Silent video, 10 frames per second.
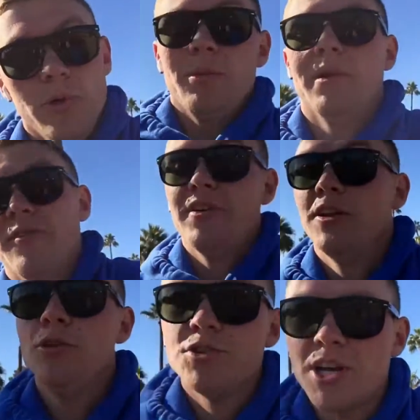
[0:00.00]
Well, I better
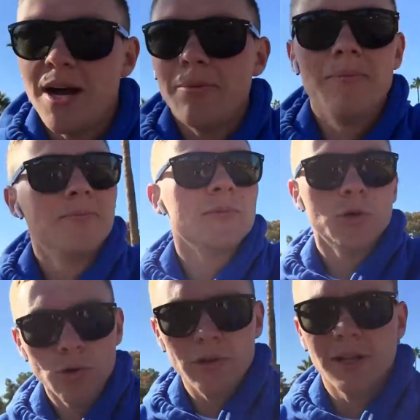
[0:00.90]
find a new job.
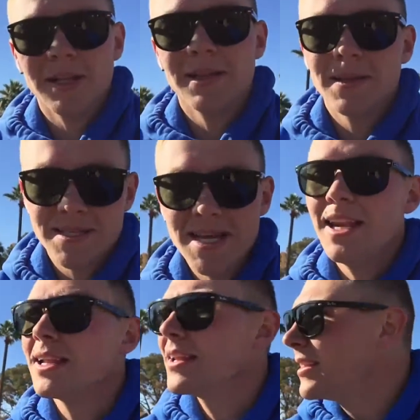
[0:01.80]
Cool, let's
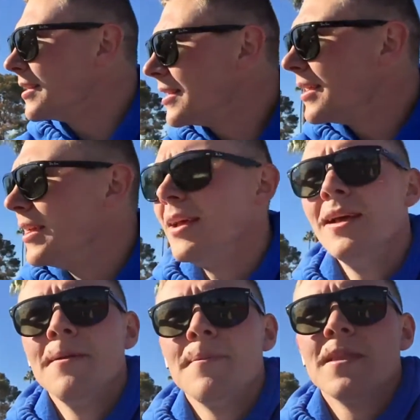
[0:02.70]
get it.
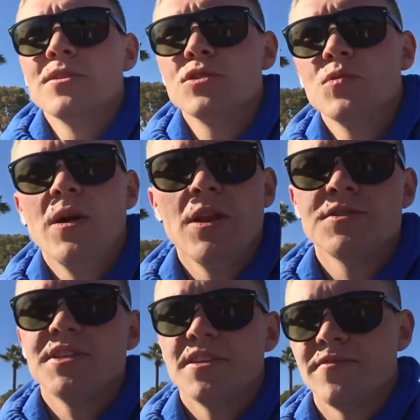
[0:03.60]
So it's one of
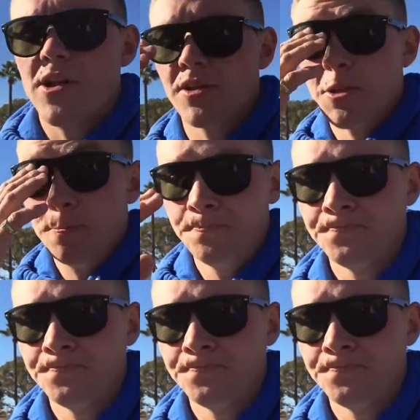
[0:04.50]
those things, folks.